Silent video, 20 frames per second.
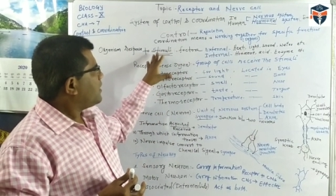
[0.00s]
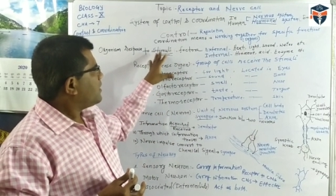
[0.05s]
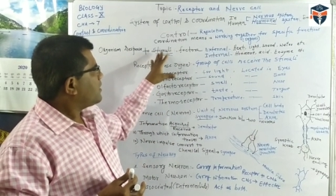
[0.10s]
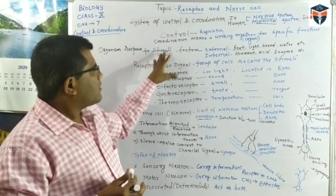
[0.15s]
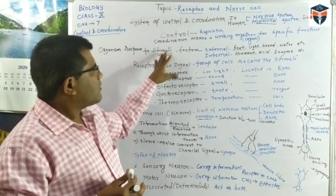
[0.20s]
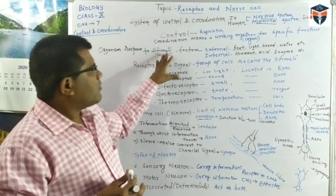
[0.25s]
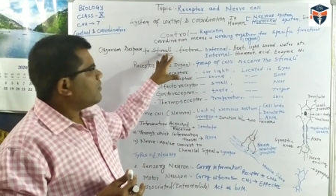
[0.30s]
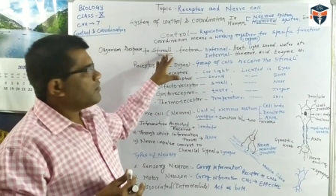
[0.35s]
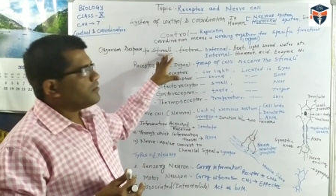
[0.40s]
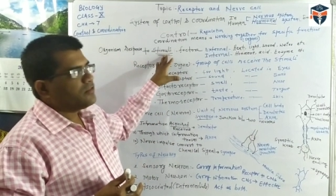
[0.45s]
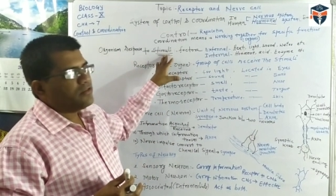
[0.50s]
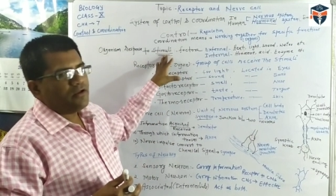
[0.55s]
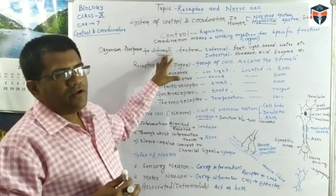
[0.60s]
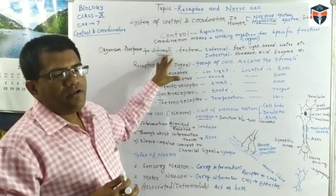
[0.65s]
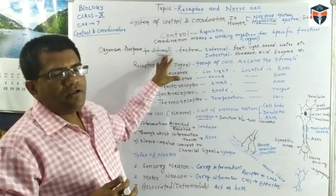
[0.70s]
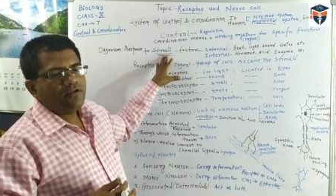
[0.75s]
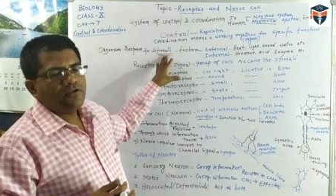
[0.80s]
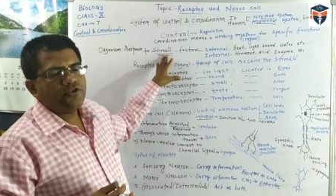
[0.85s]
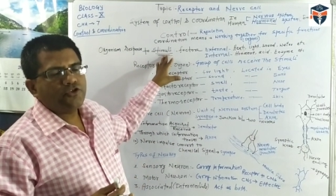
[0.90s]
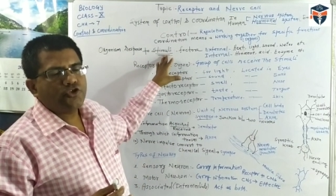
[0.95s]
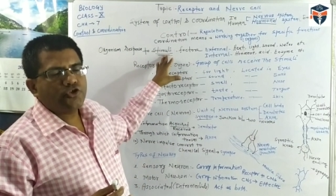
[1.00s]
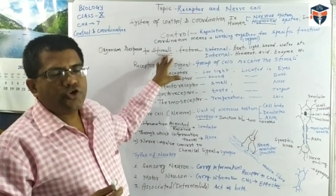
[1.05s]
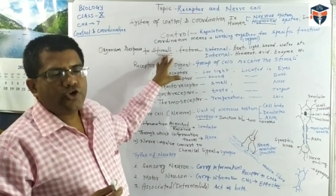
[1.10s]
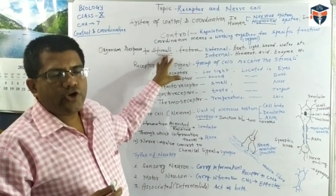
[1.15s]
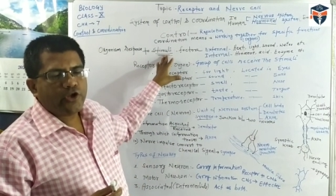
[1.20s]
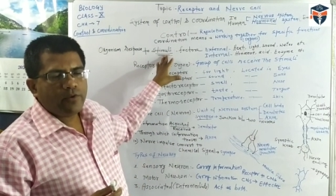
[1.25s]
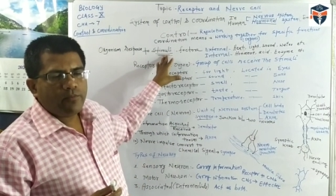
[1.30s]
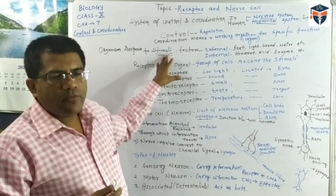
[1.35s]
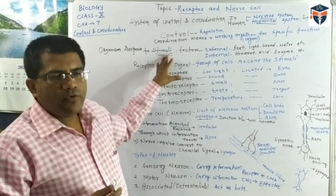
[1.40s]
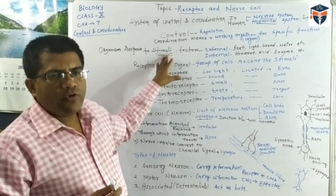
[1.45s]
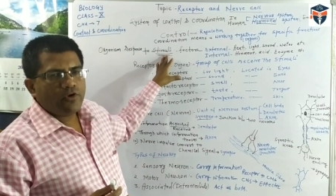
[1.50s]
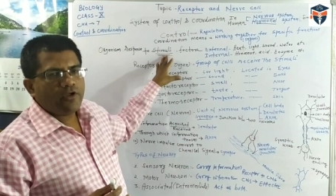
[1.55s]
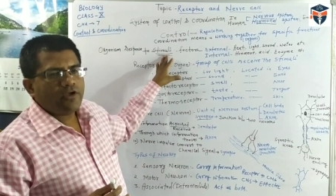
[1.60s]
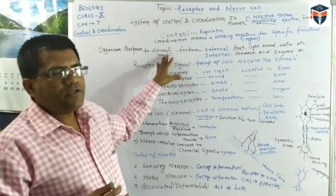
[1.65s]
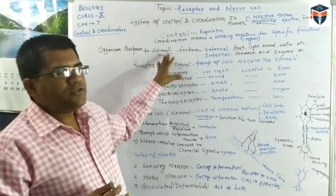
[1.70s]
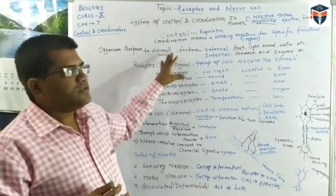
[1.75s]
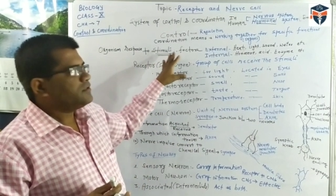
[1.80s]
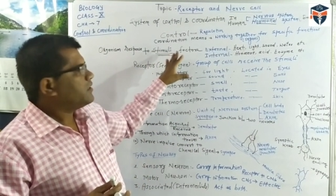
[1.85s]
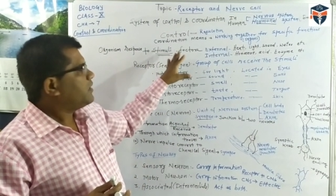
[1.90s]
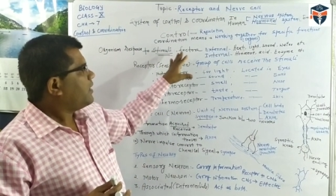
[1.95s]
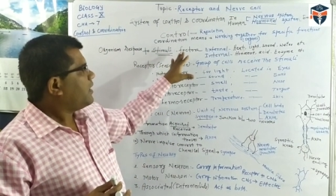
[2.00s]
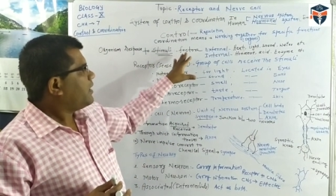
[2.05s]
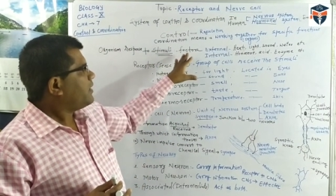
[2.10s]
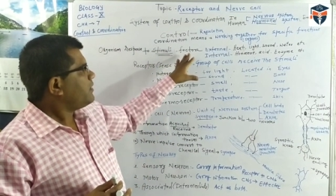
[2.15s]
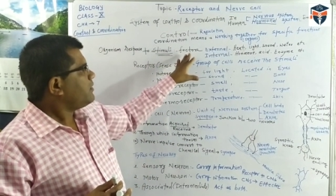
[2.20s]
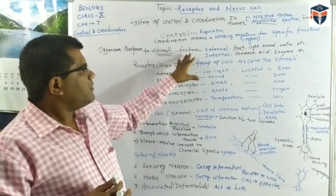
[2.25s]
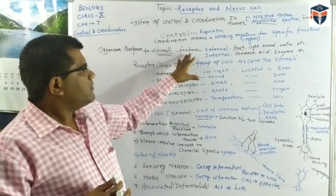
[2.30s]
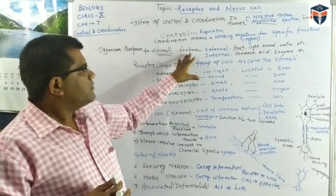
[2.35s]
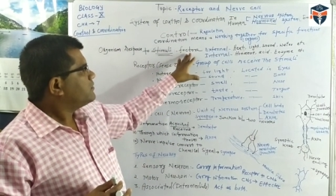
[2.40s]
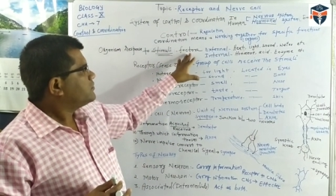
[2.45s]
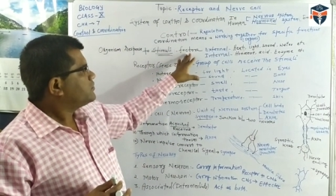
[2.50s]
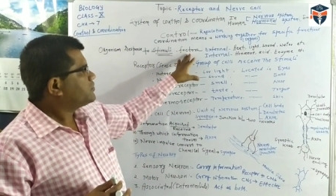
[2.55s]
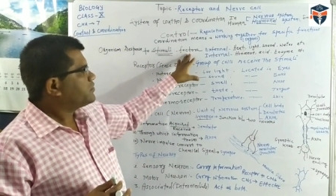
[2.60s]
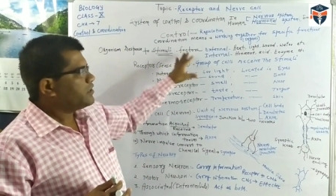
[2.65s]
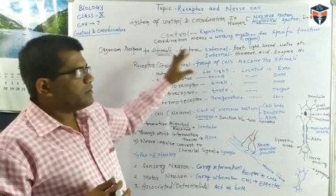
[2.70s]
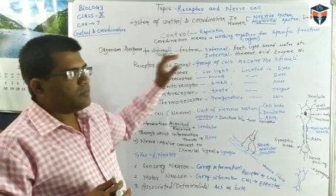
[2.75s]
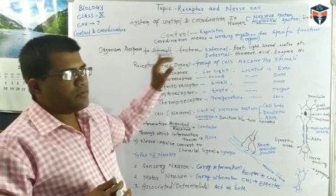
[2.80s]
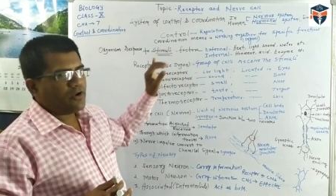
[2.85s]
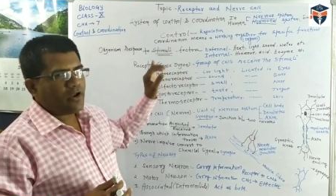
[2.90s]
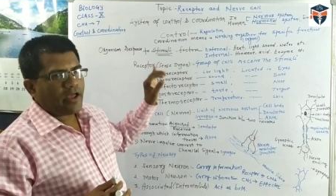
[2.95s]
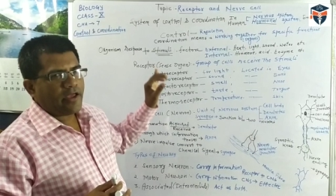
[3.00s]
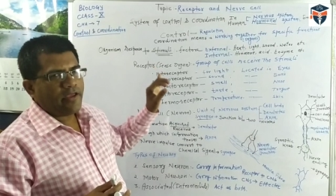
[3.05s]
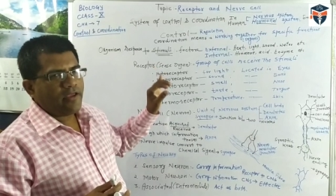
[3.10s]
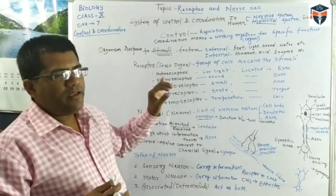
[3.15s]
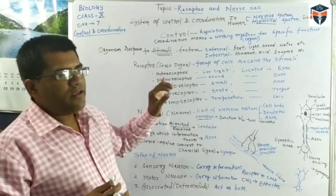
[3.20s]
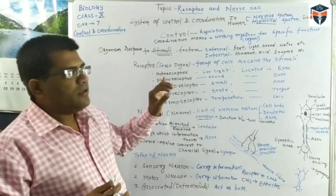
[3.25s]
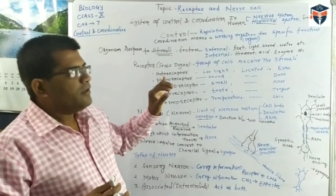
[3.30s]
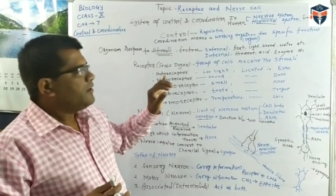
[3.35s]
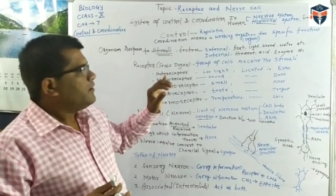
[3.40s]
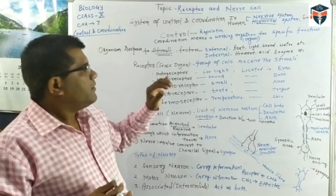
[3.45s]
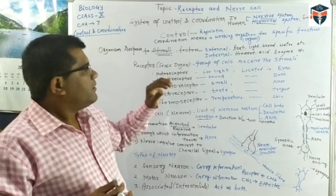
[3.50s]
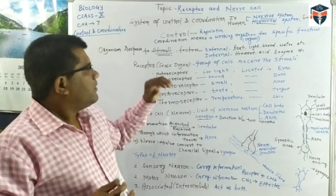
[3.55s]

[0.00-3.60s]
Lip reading: are called the stimulus or stimuli.